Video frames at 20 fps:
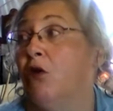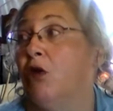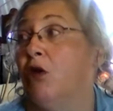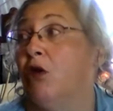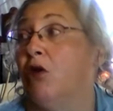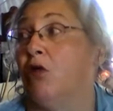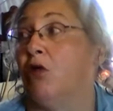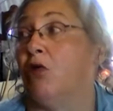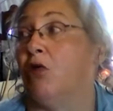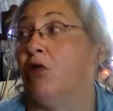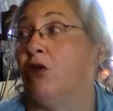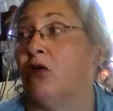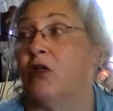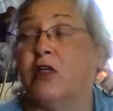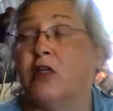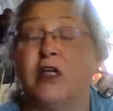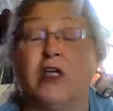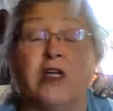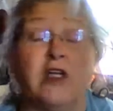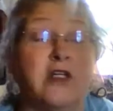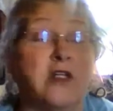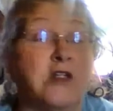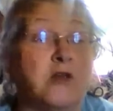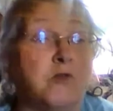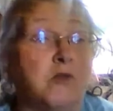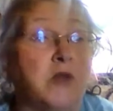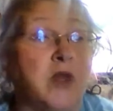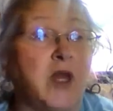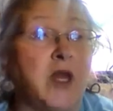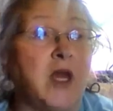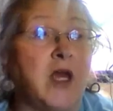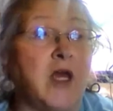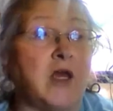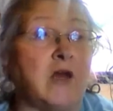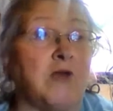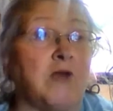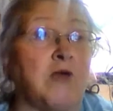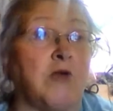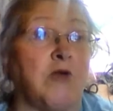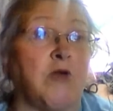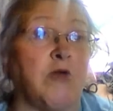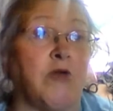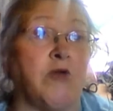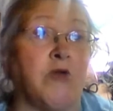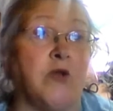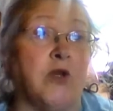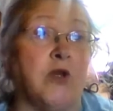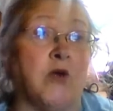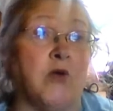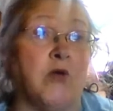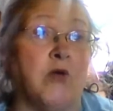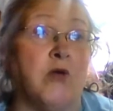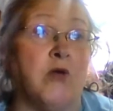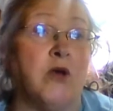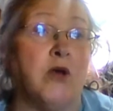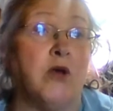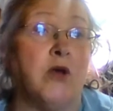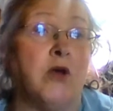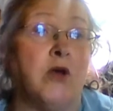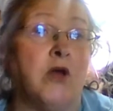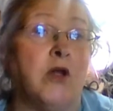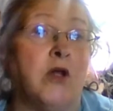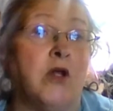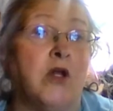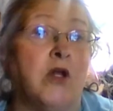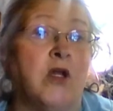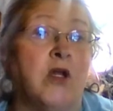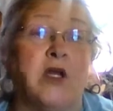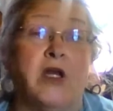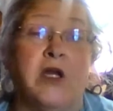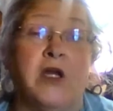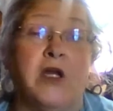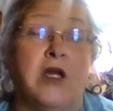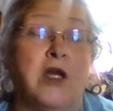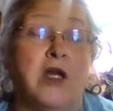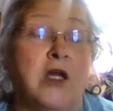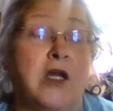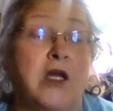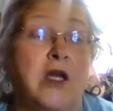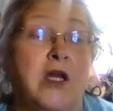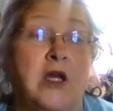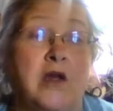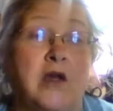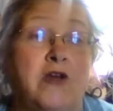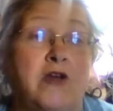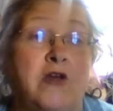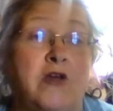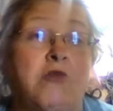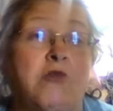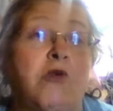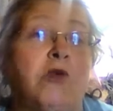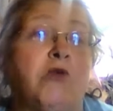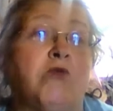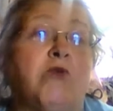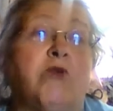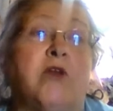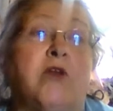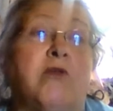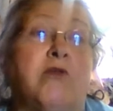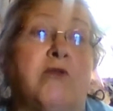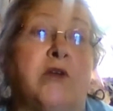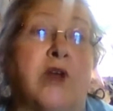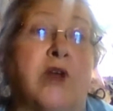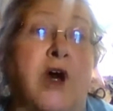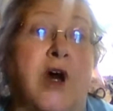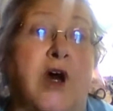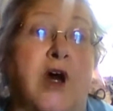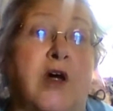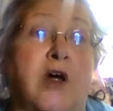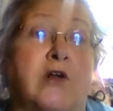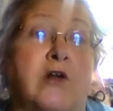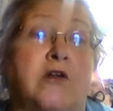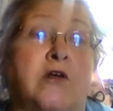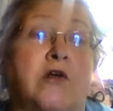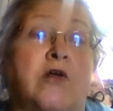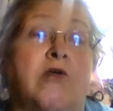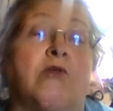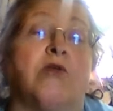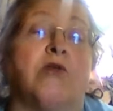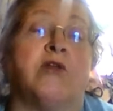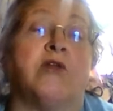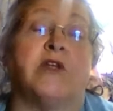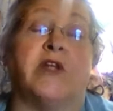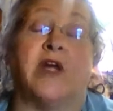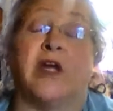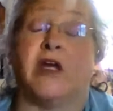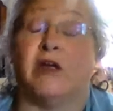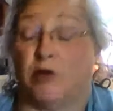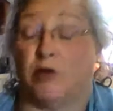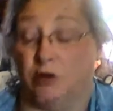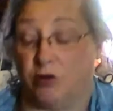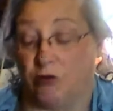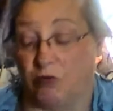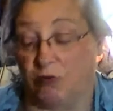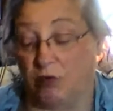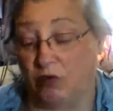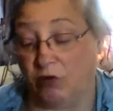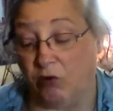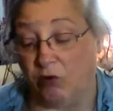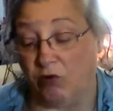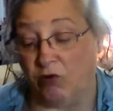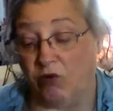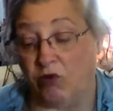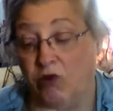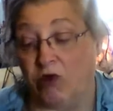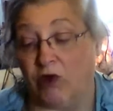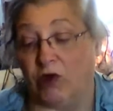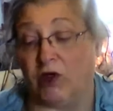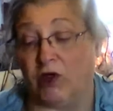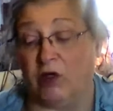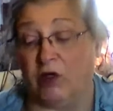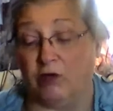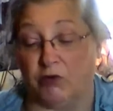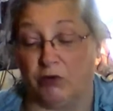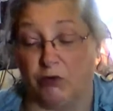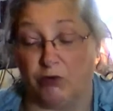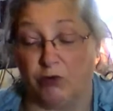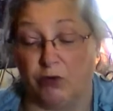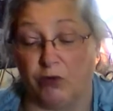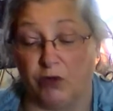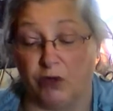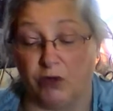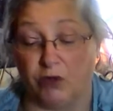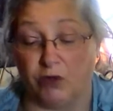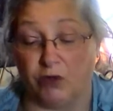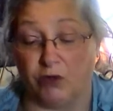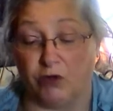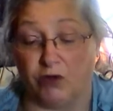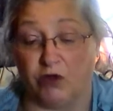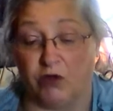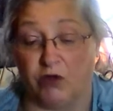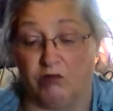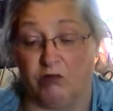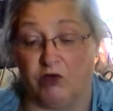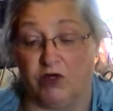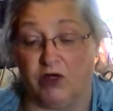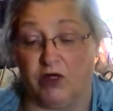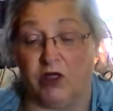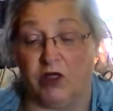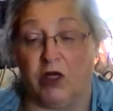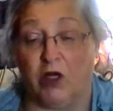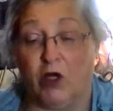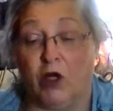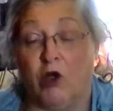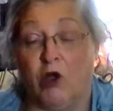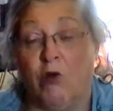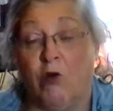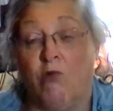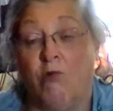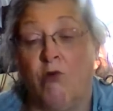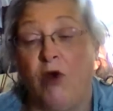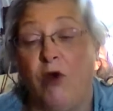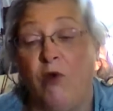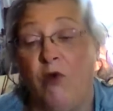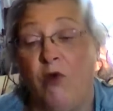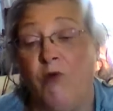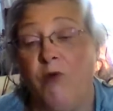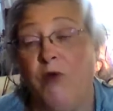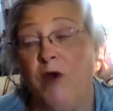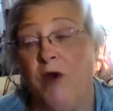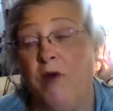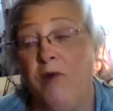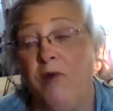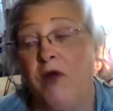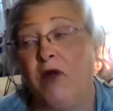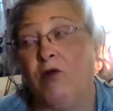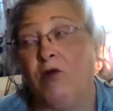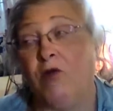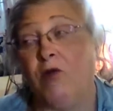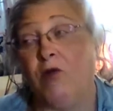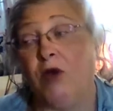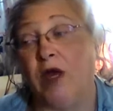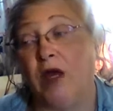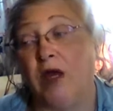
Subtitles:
just getting some land or, you know, any, she didn't want to really even talk. So it's like, we'll go to a different realtor company. But we're probably going to wait